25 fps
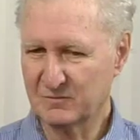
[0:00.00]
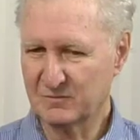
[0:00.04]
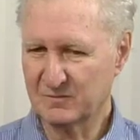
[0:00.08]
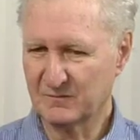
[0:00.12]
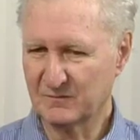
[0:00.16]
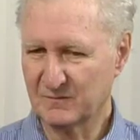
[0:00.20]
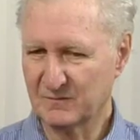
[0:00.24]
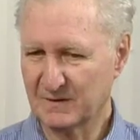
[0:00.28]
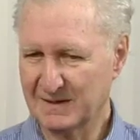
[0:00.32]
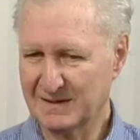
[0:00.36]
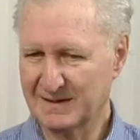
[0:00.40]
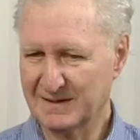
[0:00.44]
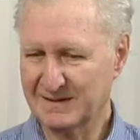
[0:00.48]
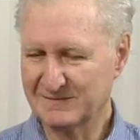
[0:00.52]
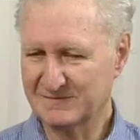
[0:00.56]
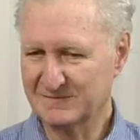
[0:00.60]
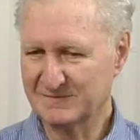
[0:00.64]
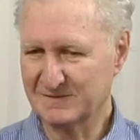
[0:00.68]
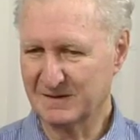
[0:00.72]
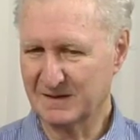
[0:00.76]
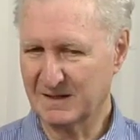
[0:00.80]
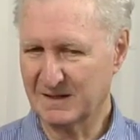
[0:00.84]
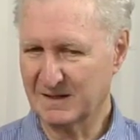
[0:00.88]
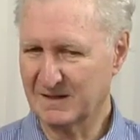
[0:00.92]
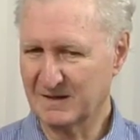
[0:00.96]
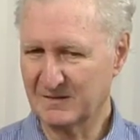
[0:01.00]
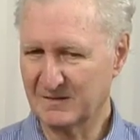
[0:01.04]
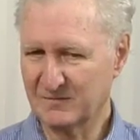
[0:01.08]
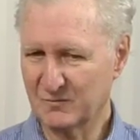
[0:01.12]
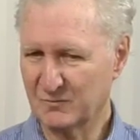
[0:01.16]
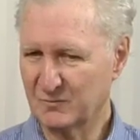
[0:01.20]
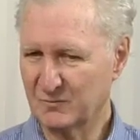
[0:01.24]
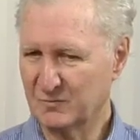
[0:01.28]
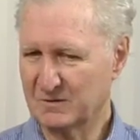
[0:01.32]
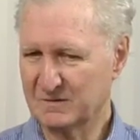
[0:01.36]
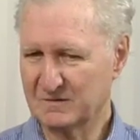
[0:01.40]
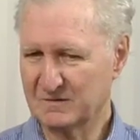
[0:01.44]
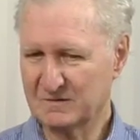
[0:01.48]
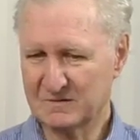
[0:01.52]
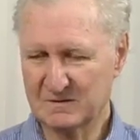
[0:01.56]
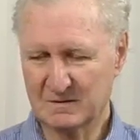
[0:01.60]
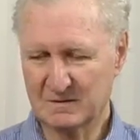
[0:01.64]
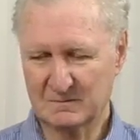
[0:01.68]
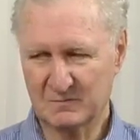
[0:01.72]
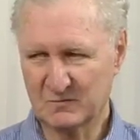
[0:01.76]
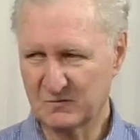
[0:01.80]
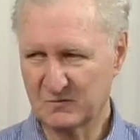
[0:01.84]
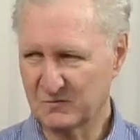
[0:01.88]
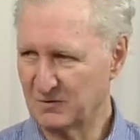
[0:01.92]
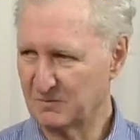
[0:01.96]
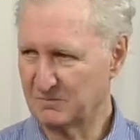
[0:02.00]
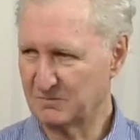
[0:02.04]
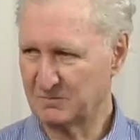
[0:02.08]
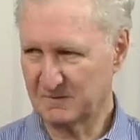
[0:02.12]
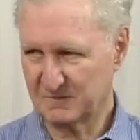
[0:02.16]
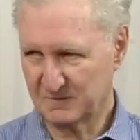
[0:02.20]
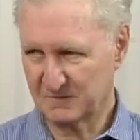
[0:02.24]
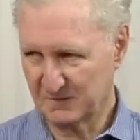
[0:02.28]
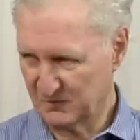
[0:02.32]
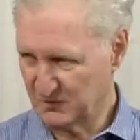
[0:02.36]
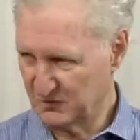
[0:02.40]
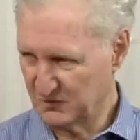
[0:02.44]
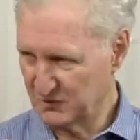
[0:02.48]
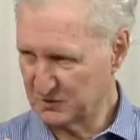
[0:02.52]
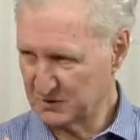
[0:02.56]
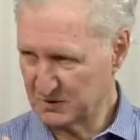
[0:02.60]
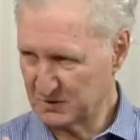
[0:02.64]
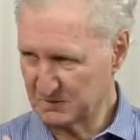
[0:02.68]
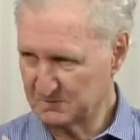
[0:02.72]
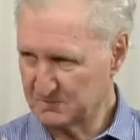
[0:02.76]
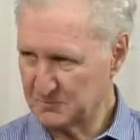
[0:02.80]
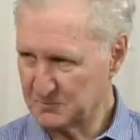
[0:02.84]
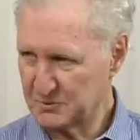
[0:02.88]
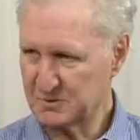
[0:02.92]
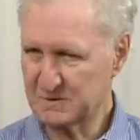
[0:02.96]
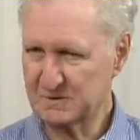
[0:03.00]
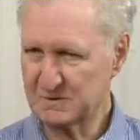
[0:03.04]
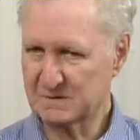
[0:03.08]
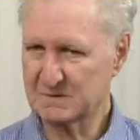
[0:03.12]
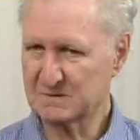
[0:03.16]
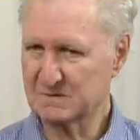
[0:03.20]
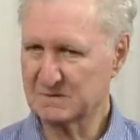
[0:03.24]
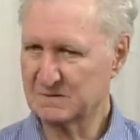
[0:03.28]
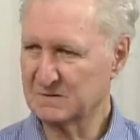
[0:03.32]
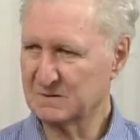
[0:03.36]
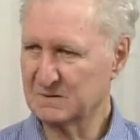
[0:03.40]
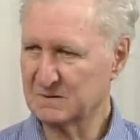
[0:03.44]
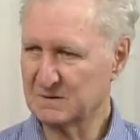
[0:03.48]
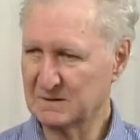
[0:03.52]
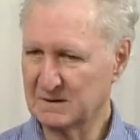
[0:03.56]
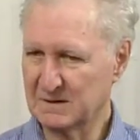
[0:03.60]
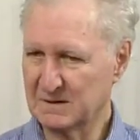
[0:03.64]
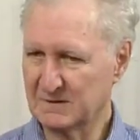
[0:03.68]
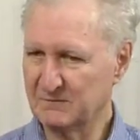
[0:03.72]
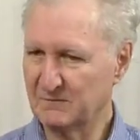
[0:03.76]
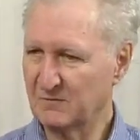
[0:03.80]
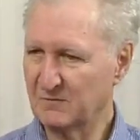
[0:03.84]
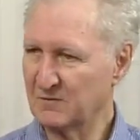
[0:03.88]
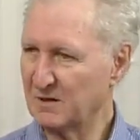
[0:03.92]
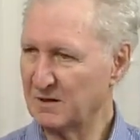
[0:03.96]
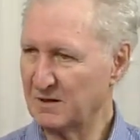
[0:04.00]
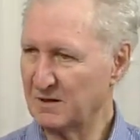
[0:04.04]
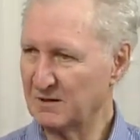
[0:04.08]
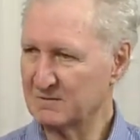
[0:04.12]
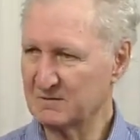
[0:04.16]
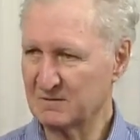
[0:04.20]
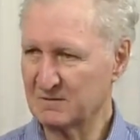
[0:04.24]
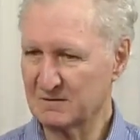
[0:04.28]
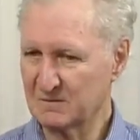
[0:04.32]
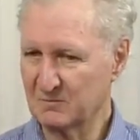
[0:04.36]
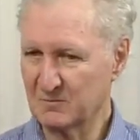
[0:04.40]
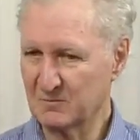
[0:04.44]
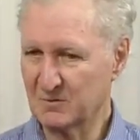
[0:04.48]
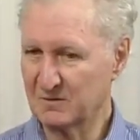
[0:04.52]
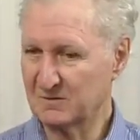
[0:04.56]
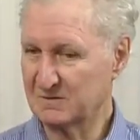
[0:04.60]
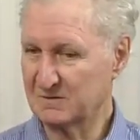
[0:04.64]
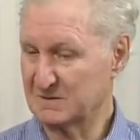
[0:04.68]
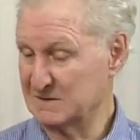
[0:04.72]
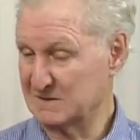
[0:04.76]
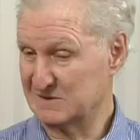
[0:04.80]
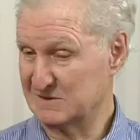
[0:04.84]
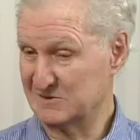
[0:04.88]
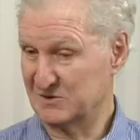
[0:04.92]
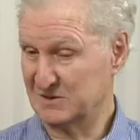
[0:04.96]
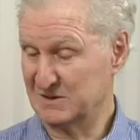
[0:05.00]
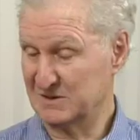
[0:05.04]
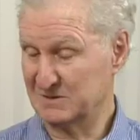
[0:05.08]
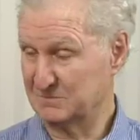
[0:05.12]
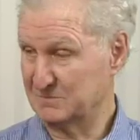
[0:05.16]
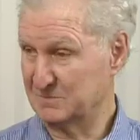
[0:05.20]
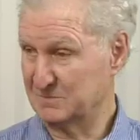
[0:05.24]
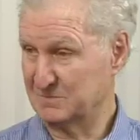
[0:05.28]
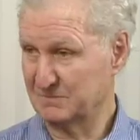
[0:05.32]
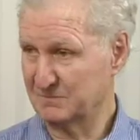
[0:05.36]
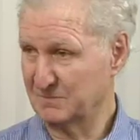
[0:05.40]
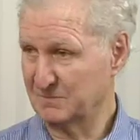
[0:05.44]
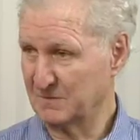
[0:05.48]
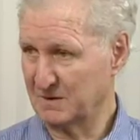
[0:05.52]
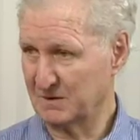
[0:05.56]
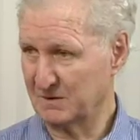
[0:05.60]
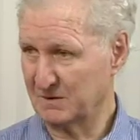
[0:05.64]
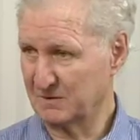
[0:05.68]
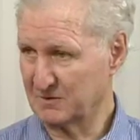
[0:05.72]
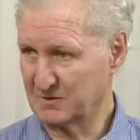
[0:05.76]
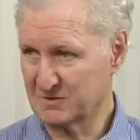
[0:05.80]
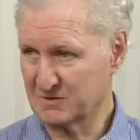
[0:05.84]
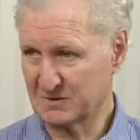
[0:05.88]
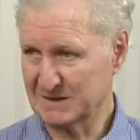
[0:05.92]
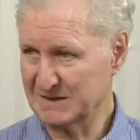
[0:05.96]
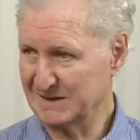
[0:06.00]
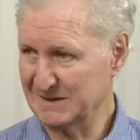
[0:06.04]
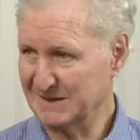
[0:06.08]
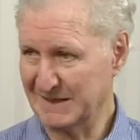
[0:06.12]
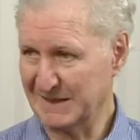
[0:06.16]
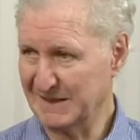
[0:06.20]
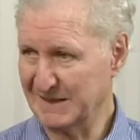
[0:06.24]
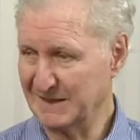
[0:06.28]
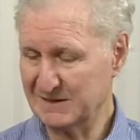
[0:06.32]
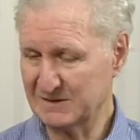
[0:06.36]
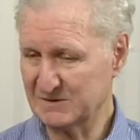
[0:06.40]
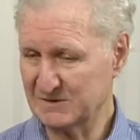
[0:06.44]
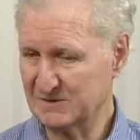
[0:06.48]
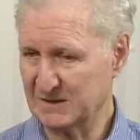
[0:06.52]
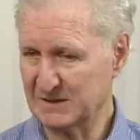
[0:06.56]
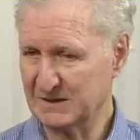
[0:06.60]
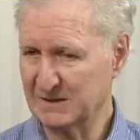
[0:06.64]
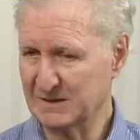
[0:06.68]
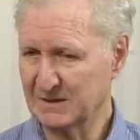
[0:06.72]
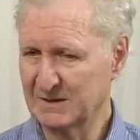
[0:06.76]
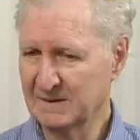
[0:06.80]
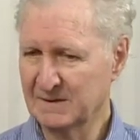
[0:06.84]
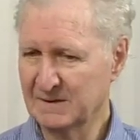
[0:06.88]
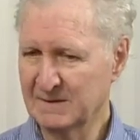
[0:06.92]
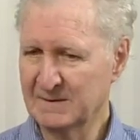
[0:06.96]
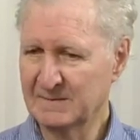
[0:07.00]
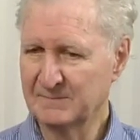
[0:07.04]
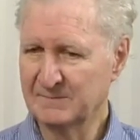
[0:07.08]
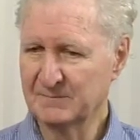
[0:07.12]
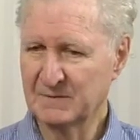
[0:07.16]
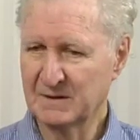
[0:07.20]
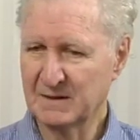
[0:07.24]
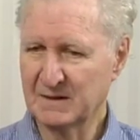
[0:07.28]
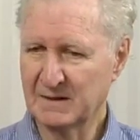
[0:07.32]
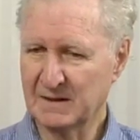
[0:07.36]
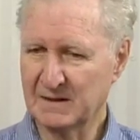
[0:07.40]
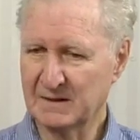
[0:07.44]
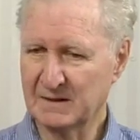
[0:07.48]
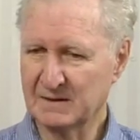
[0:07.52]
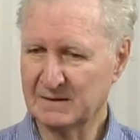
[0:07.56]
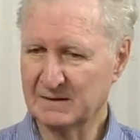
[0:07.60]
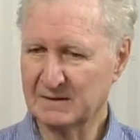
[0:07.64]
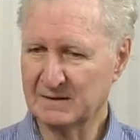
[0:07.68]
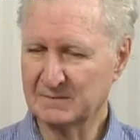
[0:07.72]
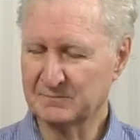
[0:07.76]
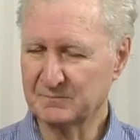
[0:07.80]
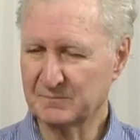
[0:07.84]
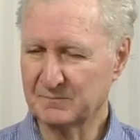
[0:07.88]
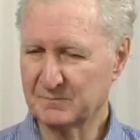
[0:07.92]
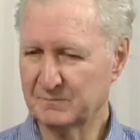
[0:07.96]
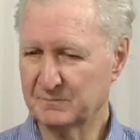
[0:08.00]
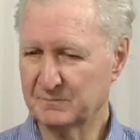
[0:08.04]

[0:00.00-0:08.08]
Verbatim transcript: sort of energy there, there's always some surplus that you can put, give to the local community, cheap, you know, green energy. And um,